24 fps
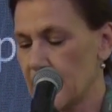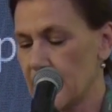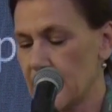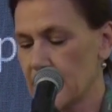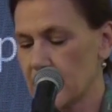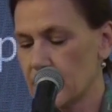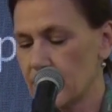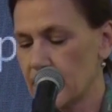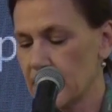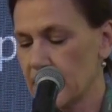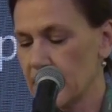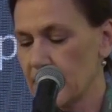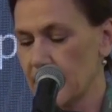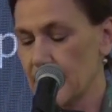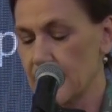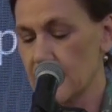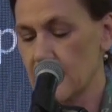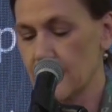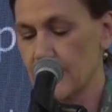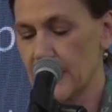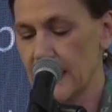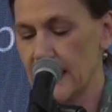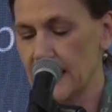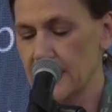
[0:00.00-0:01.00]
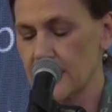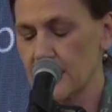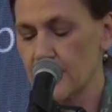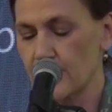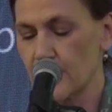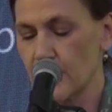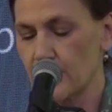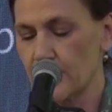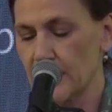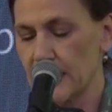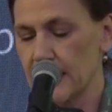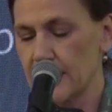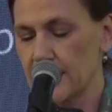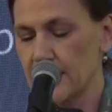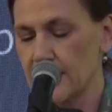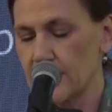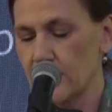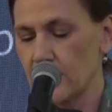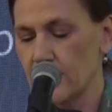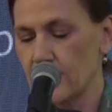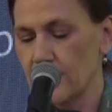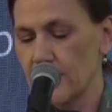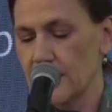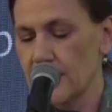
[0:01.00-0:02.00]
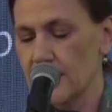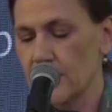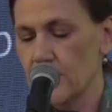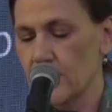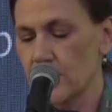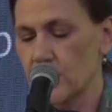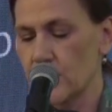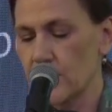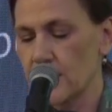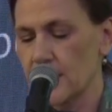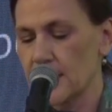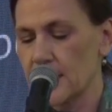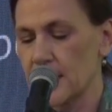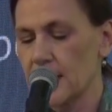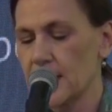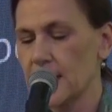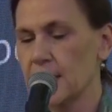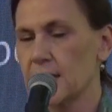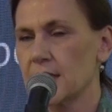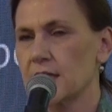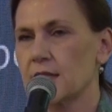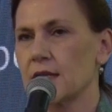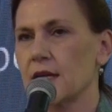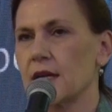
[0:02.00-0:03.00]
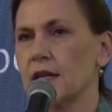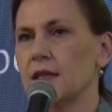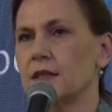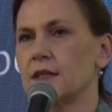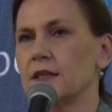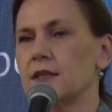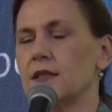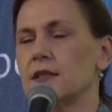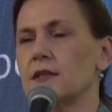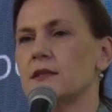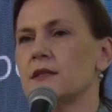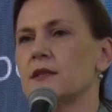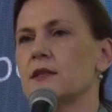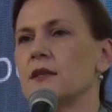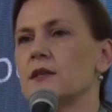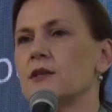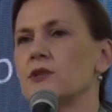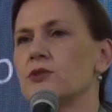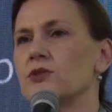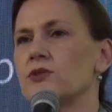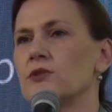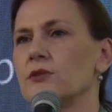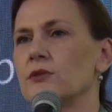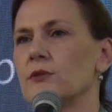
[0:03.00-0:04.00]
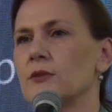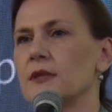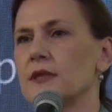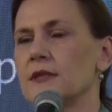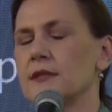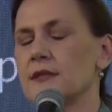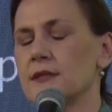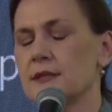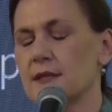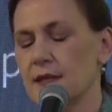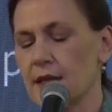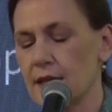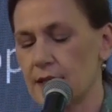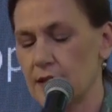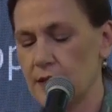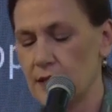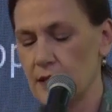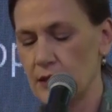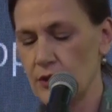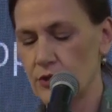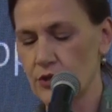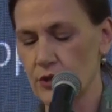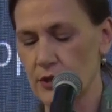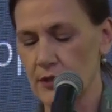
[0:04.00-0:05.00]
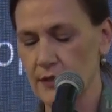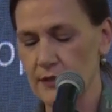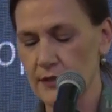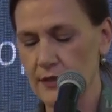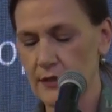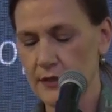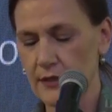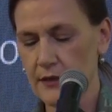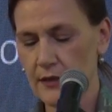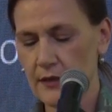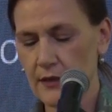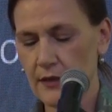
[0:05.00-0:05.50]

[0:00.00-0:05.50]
as well as balanced mobility of researchers, scientists, students, and teachers.